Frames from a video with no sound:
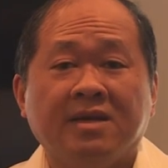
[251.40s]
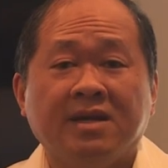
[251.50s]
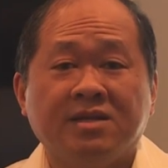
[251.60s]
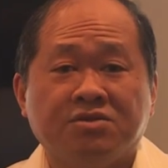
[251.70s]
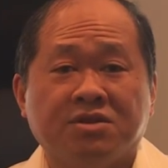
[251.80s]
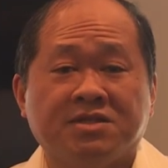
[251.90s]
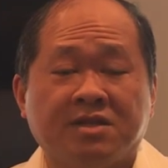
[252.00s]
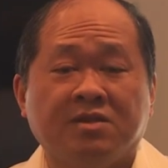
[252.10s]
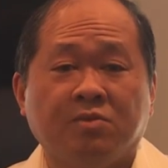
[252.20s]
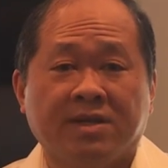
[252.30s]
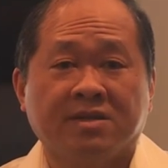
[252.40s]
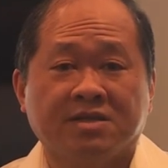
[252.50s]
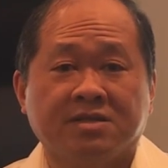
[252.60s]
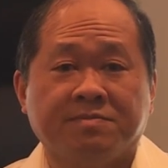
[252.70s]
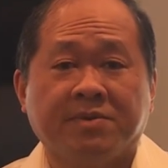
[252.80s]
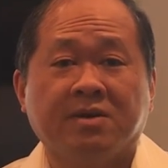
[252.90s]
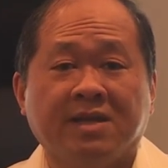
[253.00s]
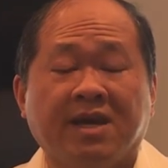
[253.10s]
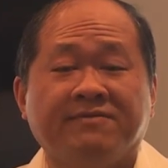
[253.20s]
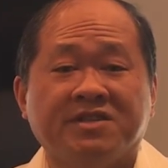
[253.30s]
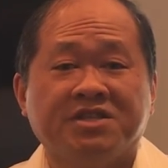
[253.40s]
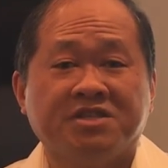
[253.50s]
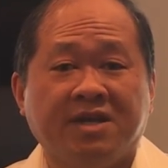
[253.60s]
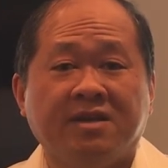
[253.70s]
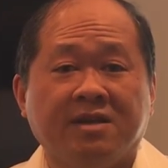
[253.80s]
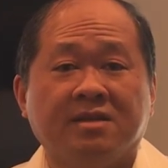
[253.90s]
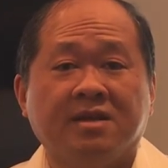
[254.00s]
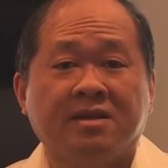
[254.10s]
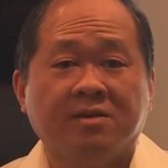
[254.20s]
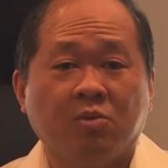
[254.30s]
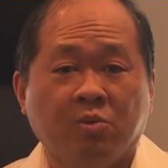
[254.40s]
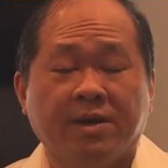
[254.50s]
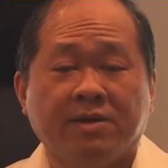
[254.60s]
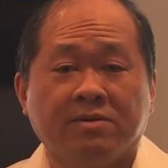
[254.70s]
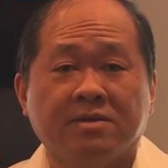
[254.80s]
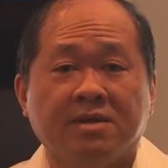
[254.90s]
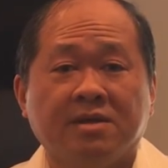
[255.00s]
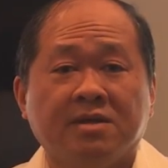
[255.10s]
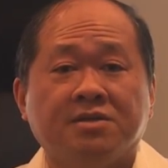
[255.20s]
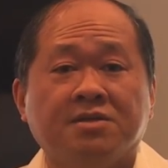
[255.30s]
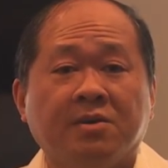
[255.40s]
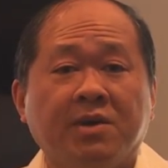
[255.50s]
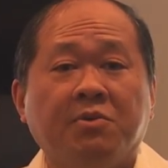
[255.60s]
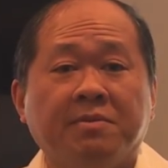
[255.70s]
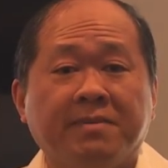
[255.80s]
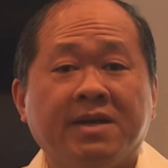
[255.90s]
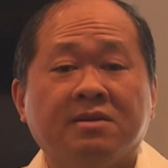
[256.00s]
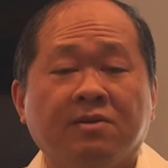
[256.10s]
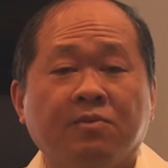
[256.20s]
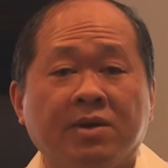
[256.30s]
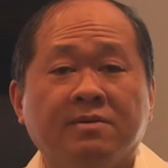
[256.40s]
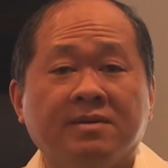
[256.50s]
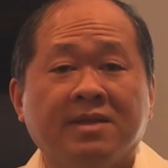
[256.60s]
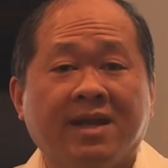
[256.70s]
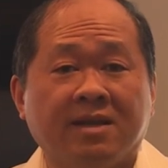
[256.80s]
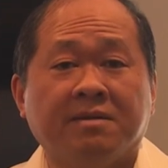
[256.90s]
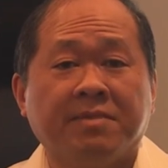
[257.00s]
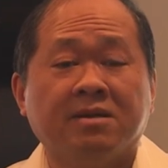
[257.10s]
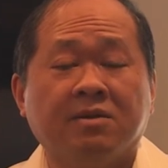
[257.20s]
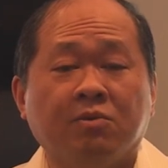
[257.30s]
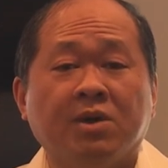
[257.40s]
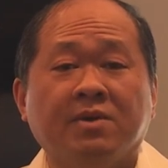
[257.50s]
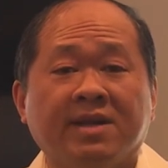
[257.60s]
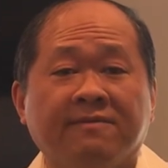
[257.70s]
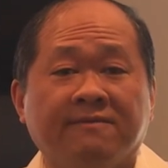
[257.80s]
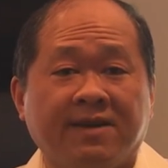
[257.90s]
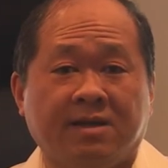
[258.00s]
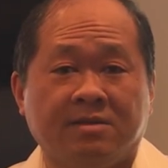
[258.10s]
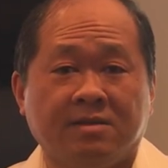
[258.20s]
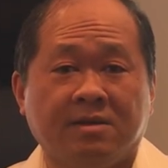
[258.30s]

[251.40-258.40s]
interested witnesses because they have a stake in the will. So it will likely make the will invalid.